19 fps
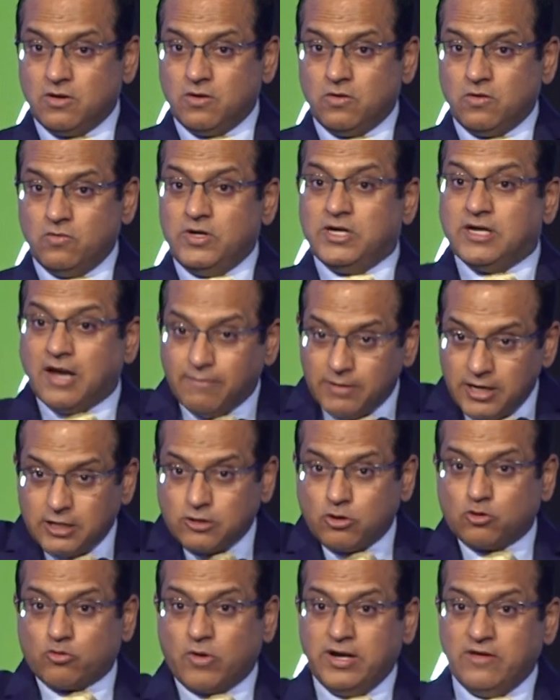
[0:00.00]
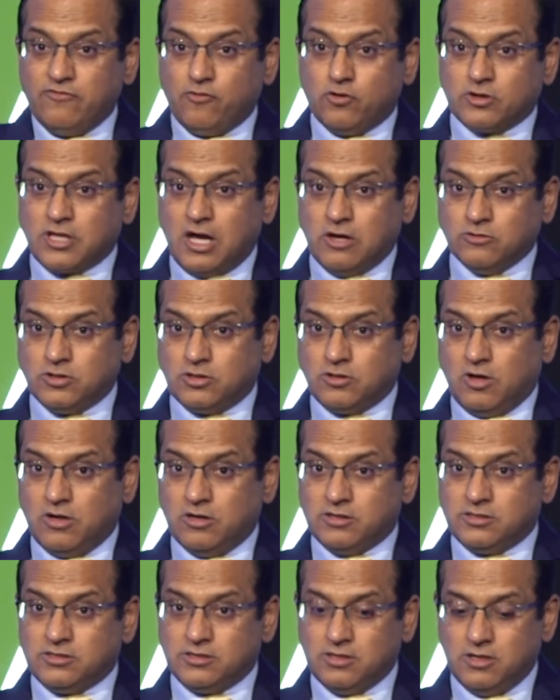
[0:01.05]
we double it to
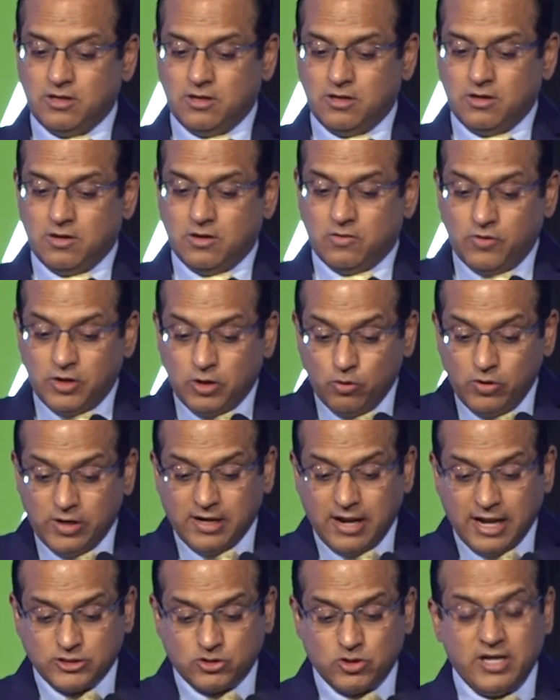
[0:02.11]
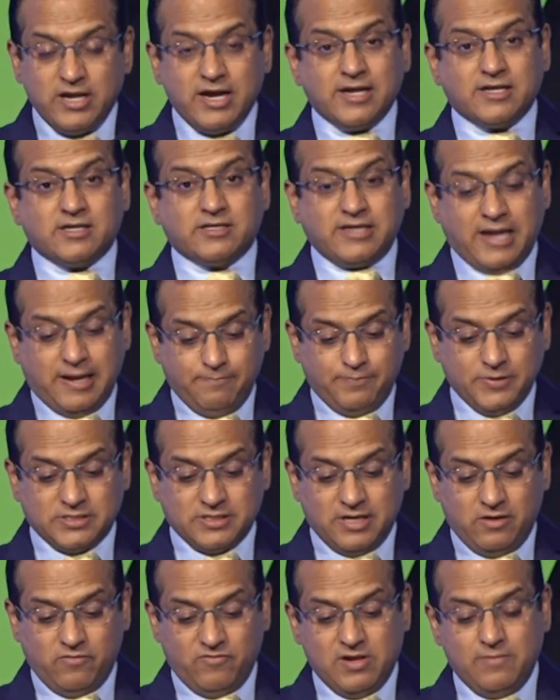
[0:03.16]
$24,000. We do it actually at
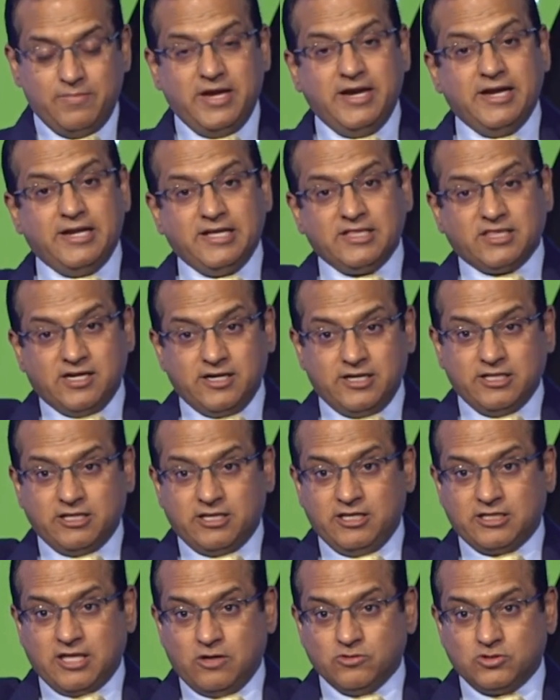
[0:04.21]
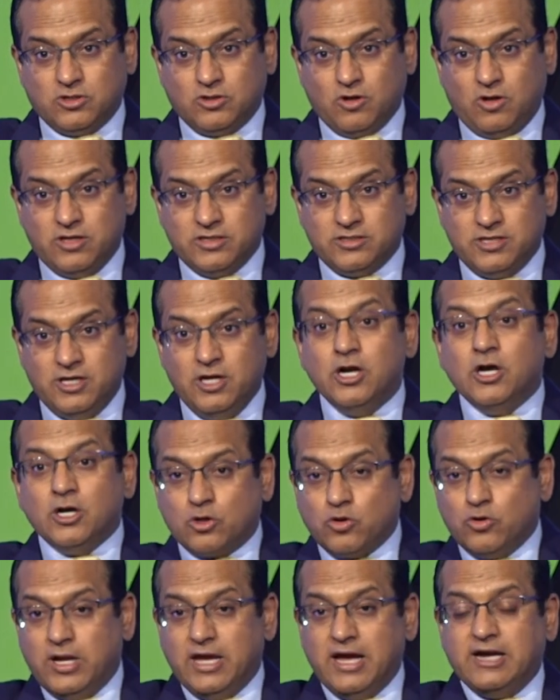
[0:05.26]
10%, we'll be hitting $33,000.
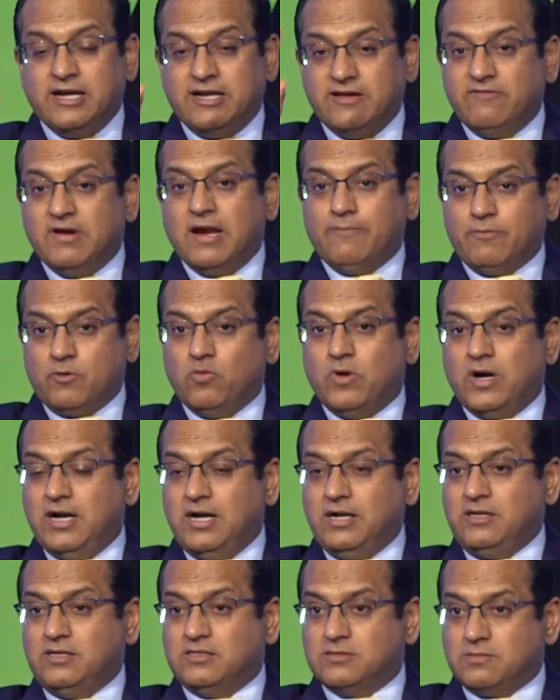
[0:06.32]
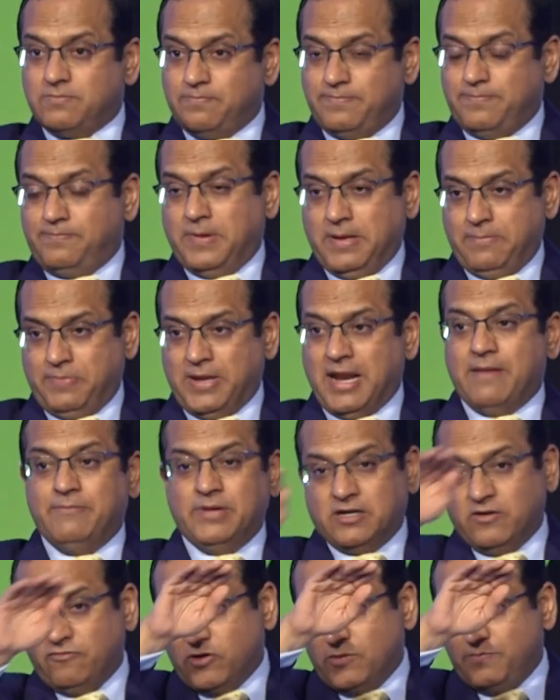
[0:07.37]
Today, a developed world's
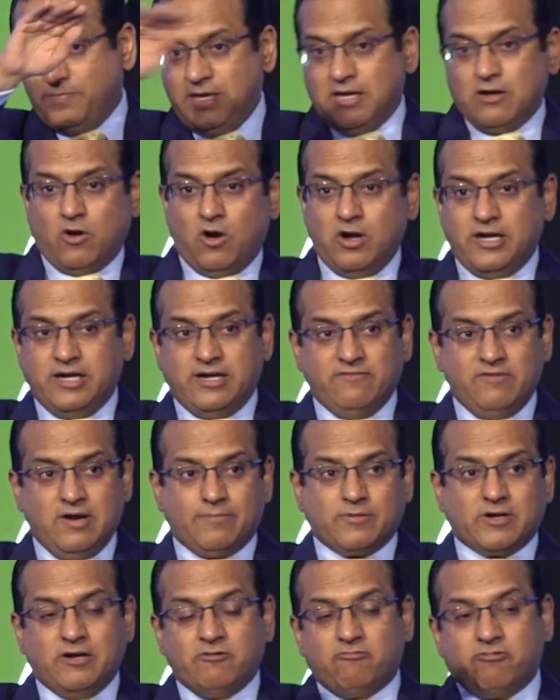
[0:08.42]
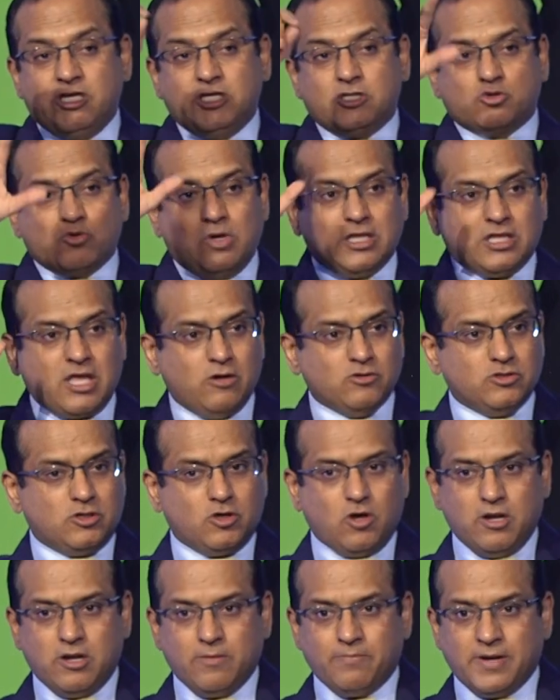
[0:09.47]
parameter for being called a developed country is
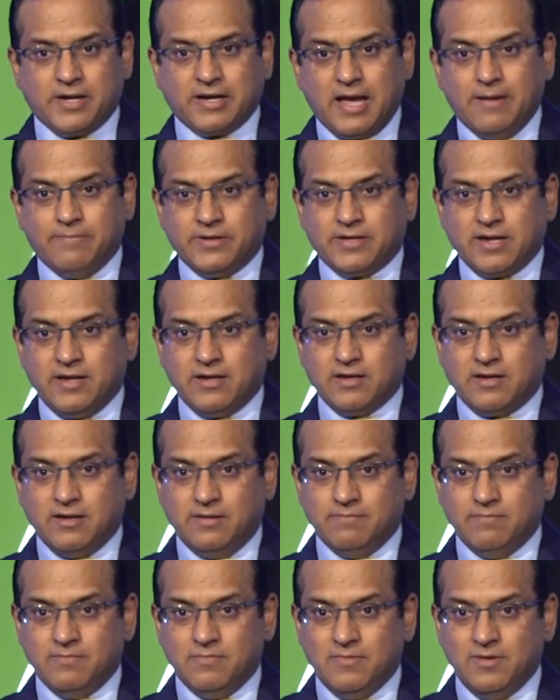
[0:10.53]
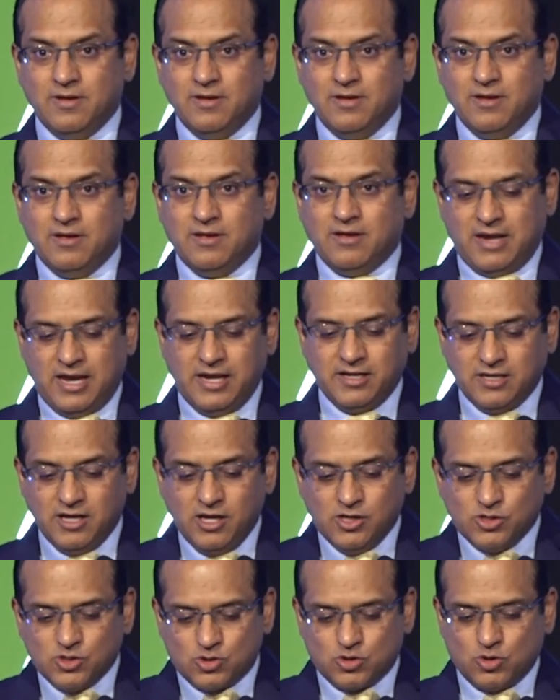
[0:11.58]
$12,000 per capita income, right?
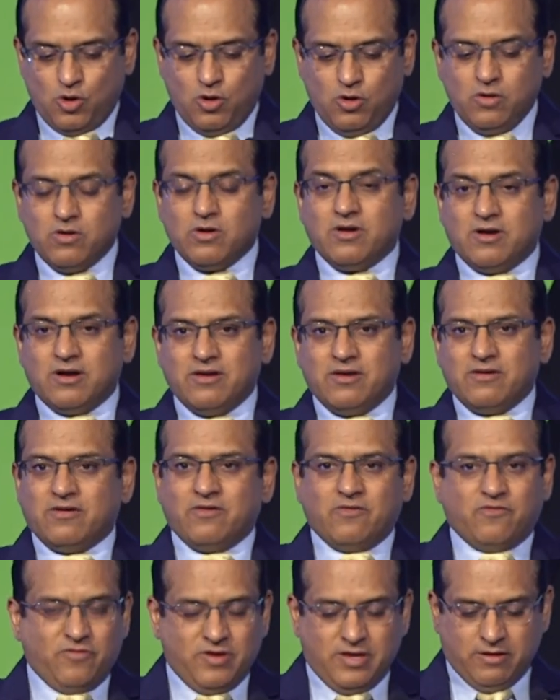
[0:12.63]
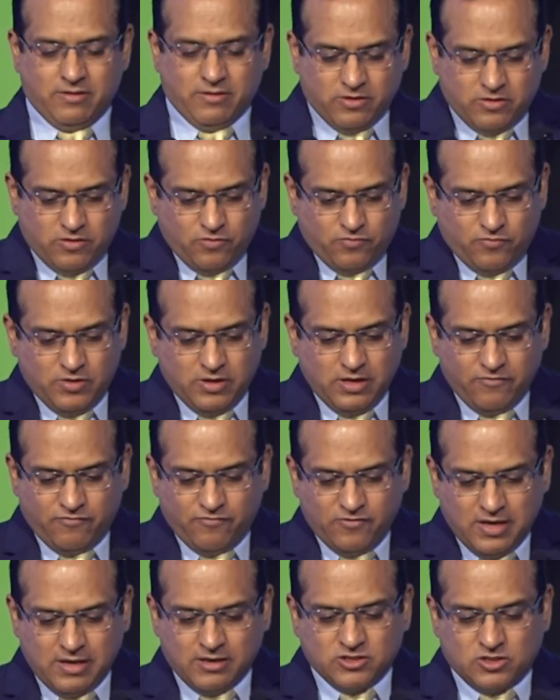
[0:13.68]
So we, if we,
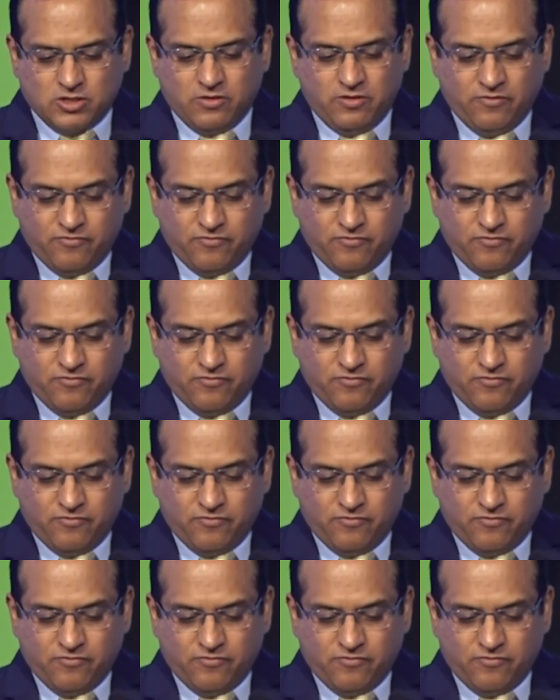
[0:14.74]
if